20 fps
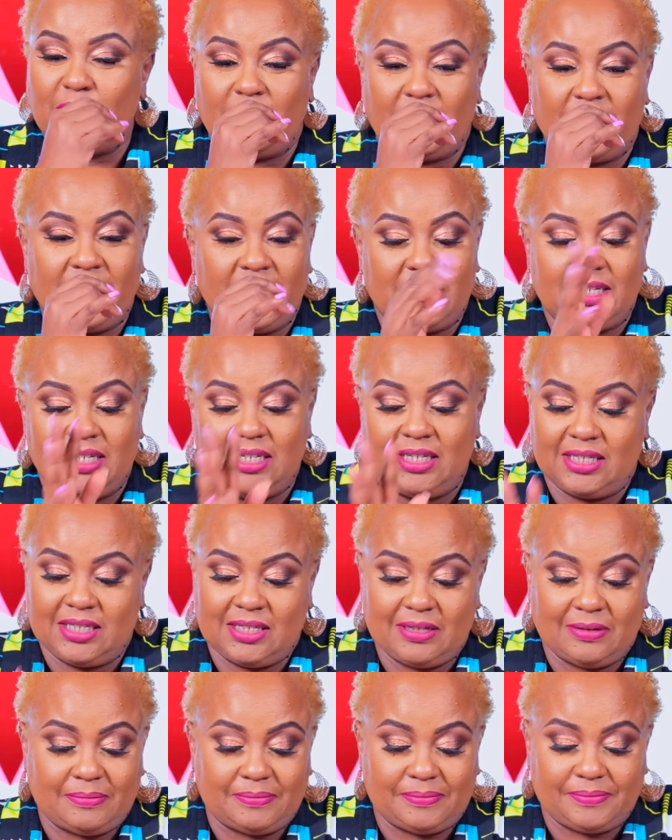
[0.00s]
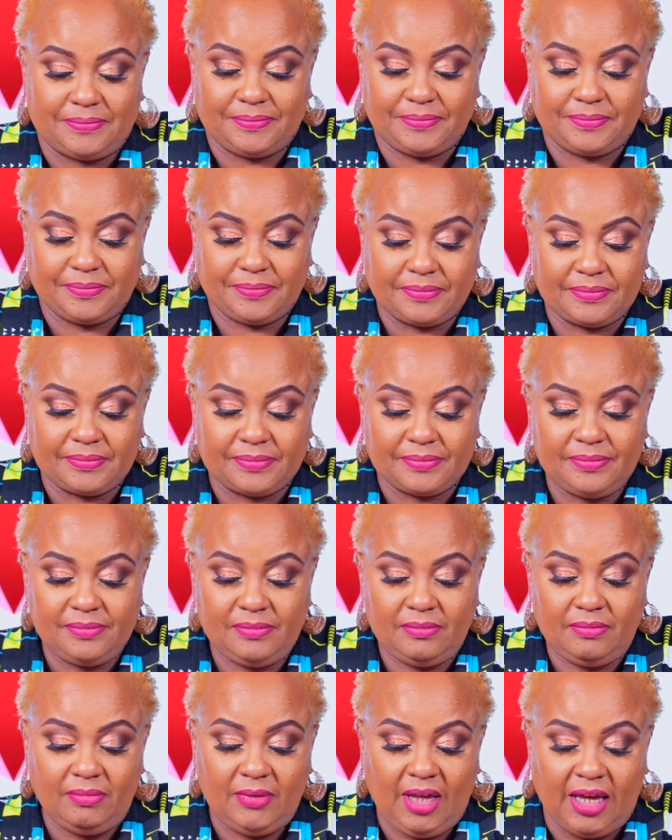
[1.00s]
30s.
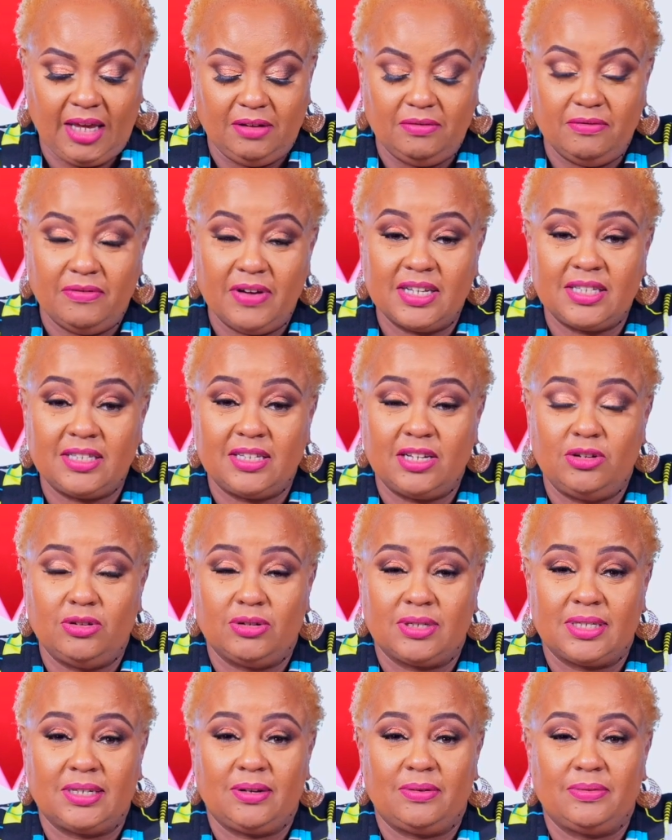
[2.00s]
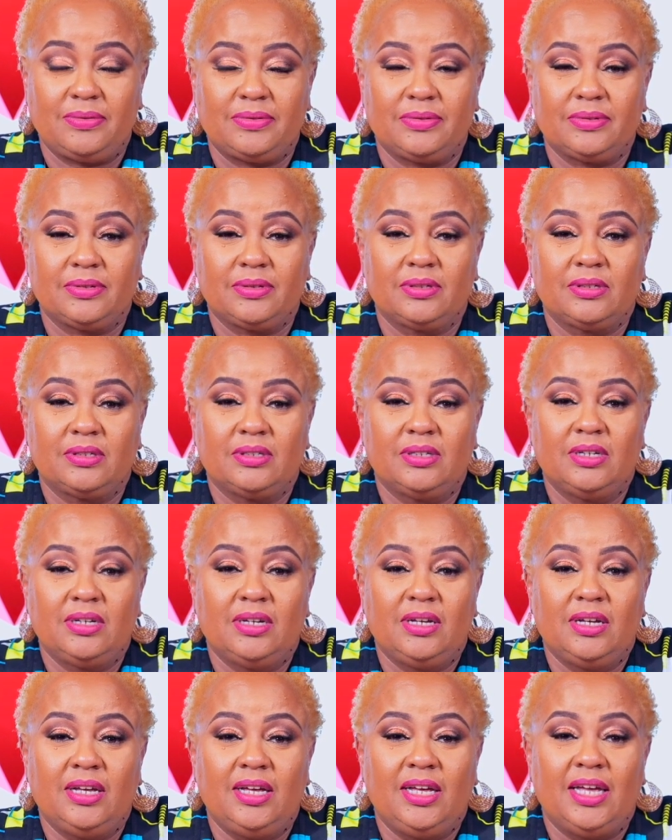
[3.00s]
Invest in yourself,
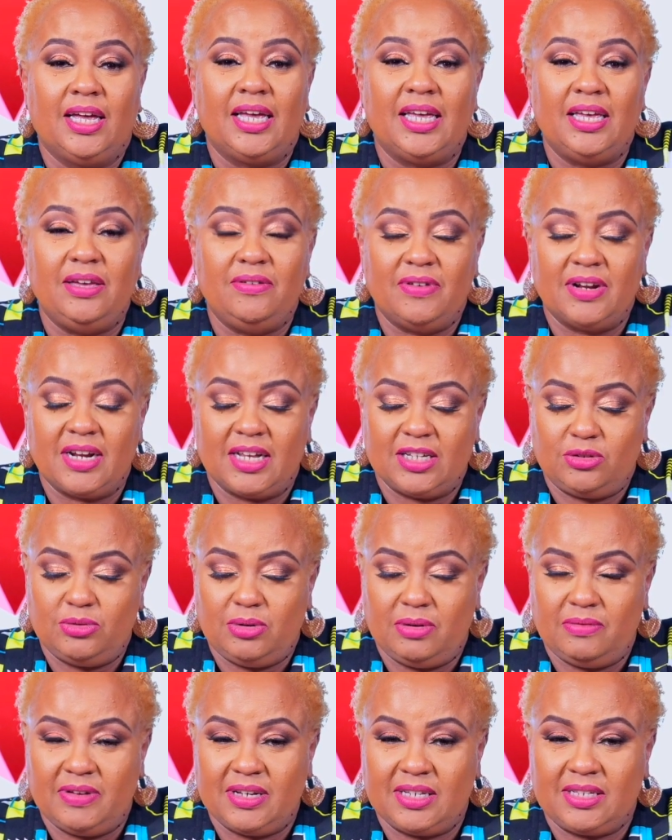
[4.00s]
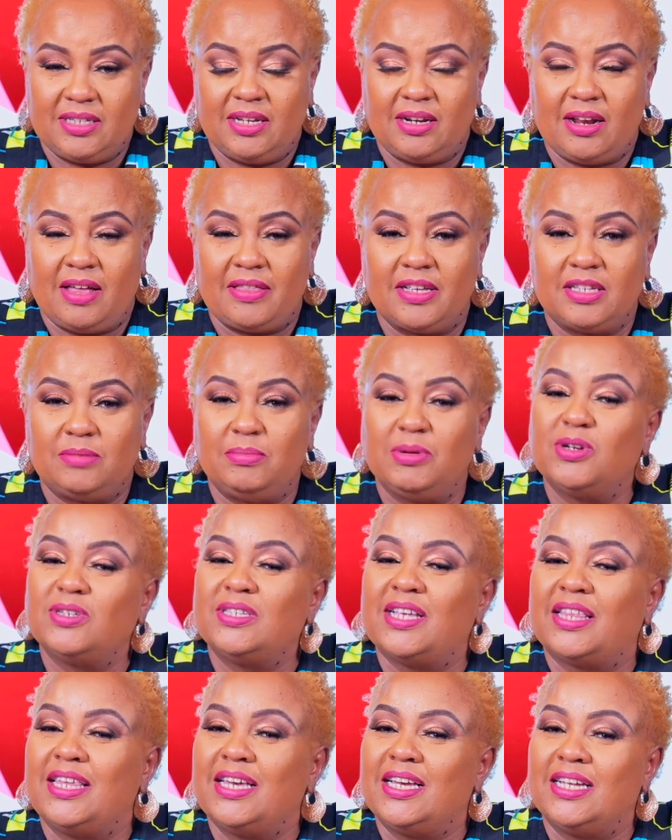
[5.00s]
even as you invest in others.
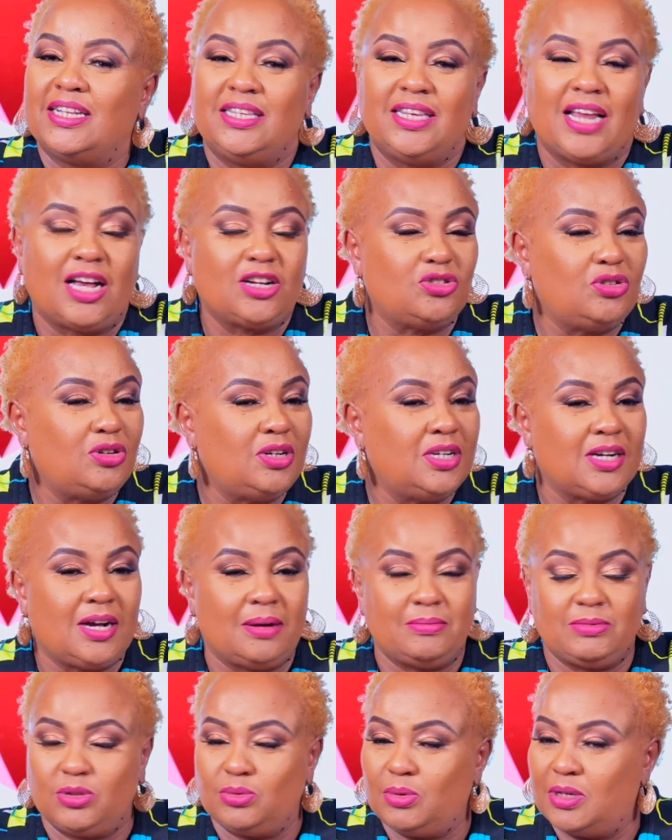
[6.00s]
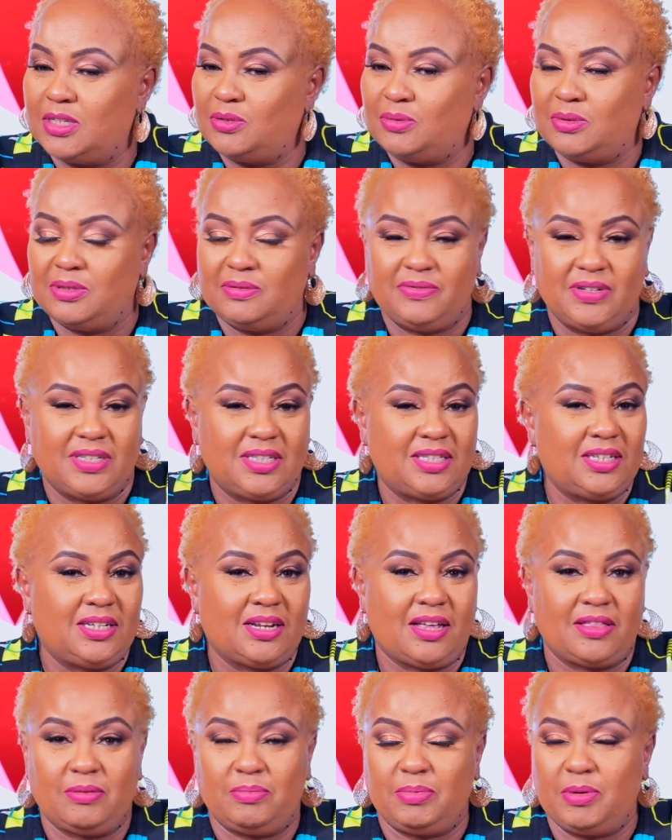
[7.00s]
Because I think it naturally comes to us to invest
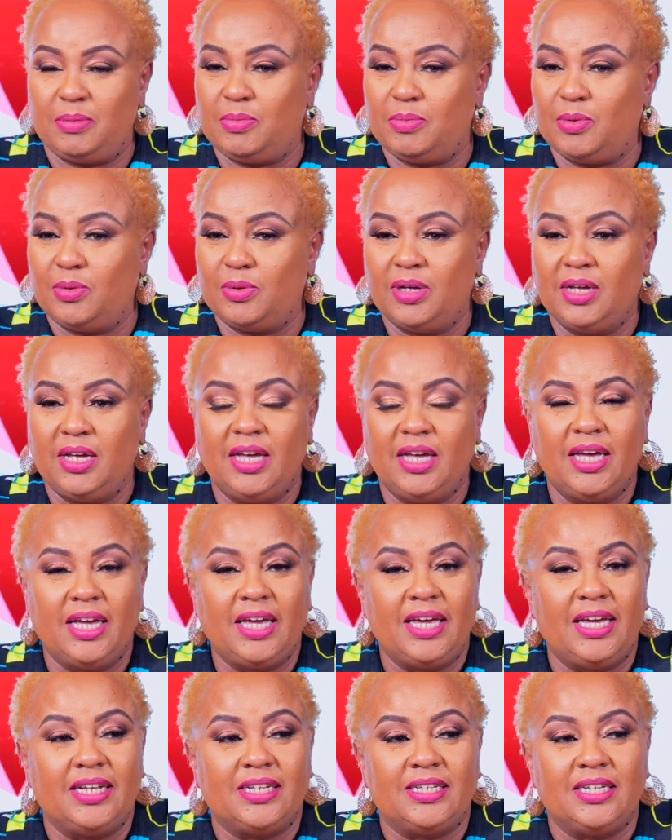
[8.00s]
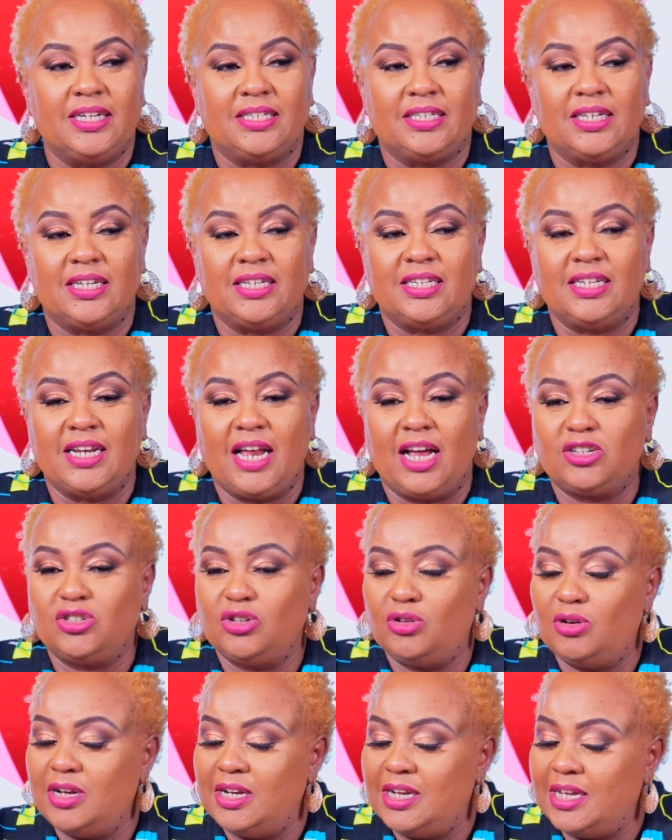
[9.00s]
in other people. It
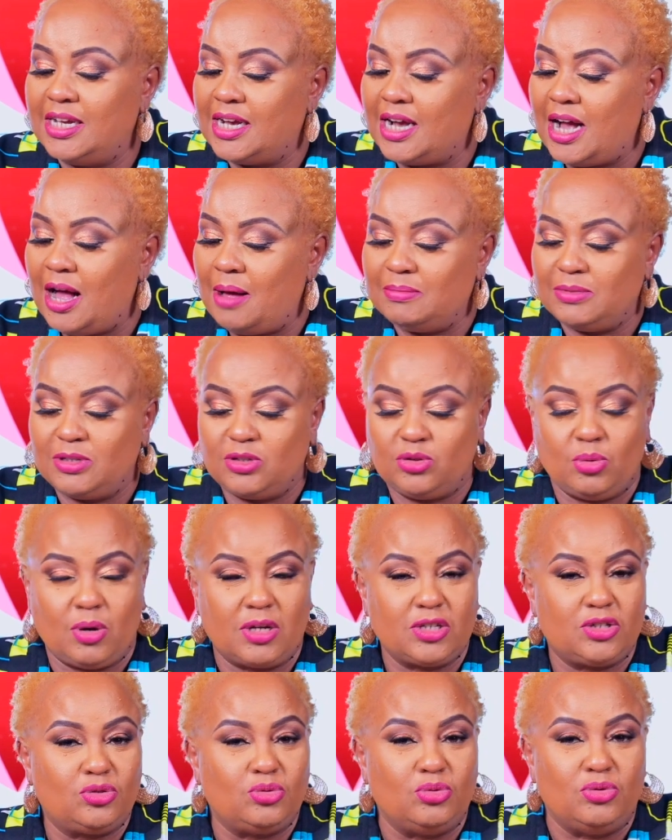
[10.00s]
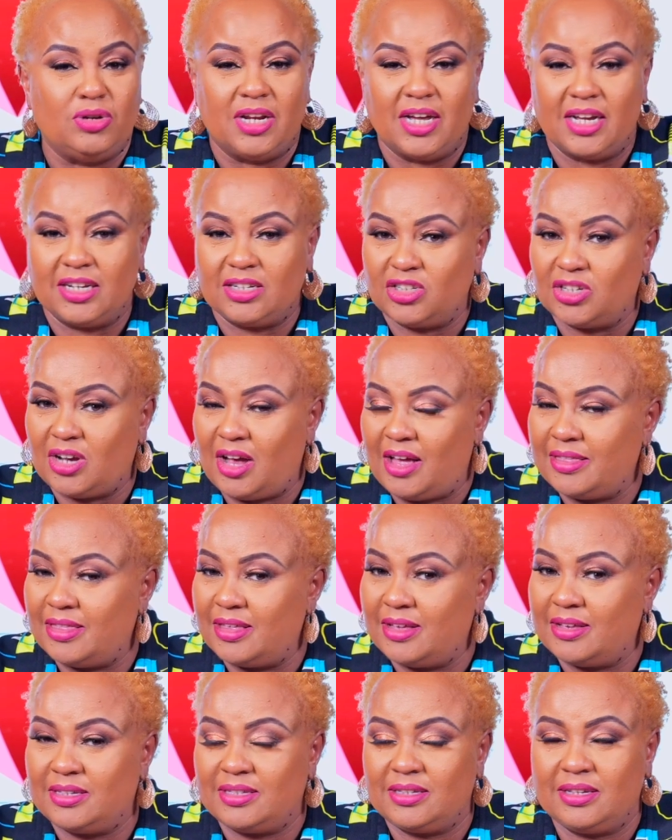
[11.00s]
naturally comes to us to nurture
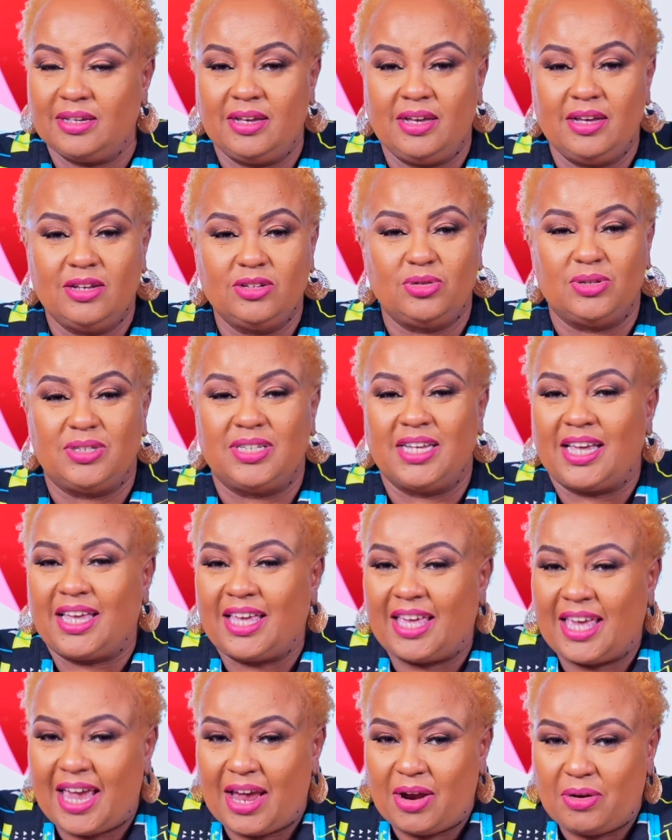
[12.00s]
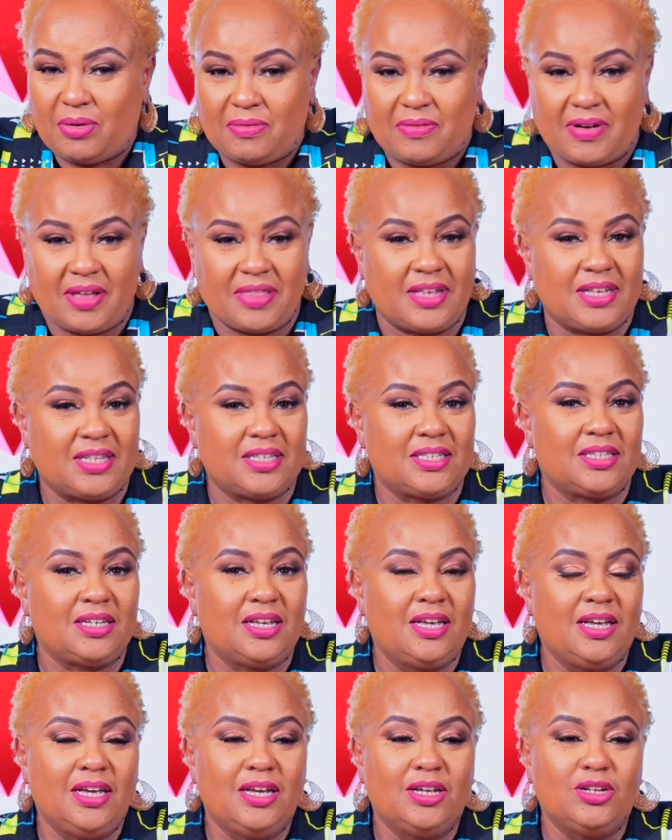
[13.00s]
others, to take care of others,
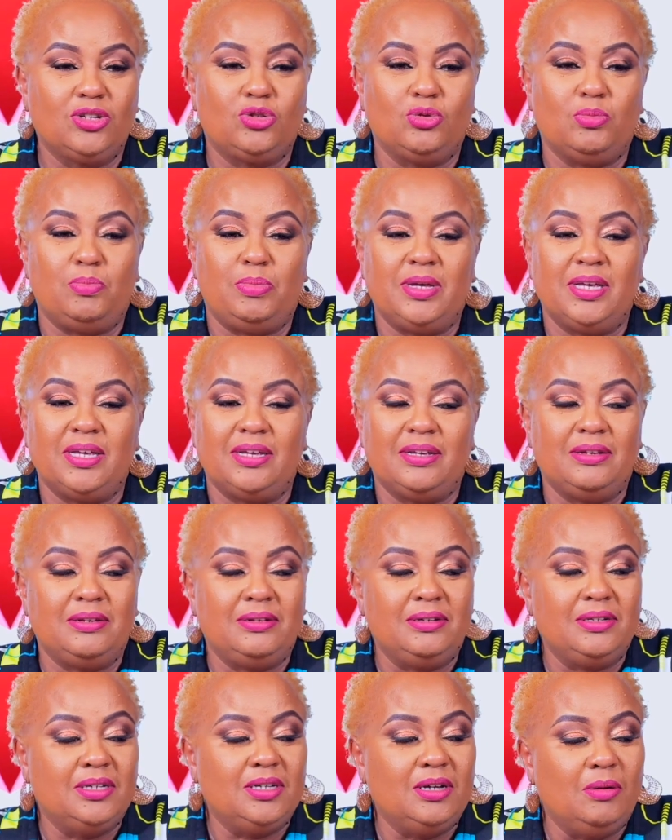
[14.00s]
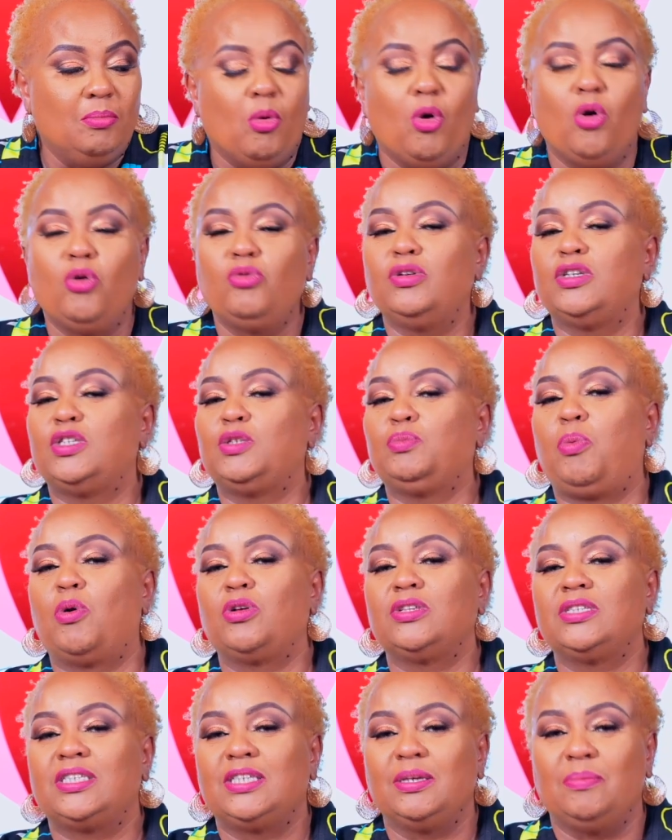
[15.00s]
to be more
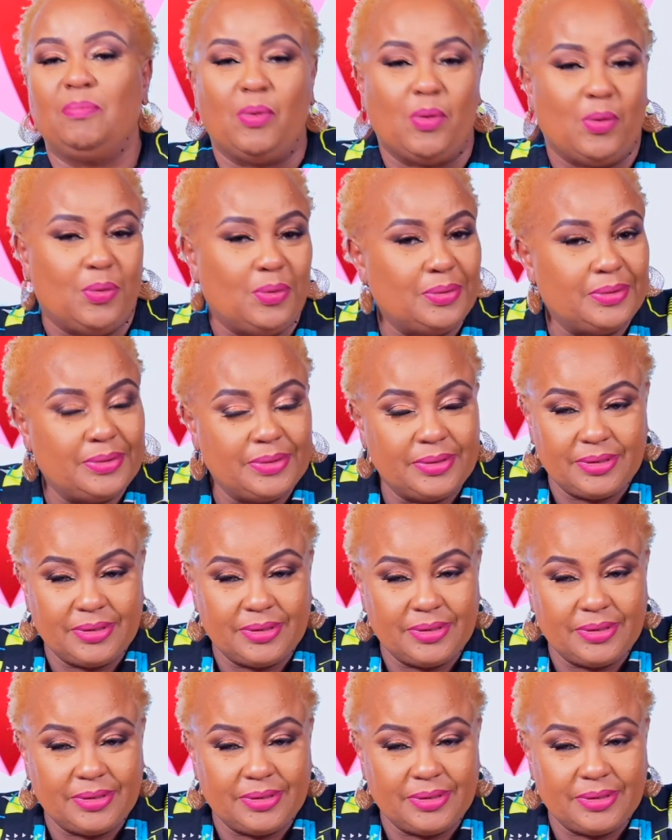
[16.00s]
responsible,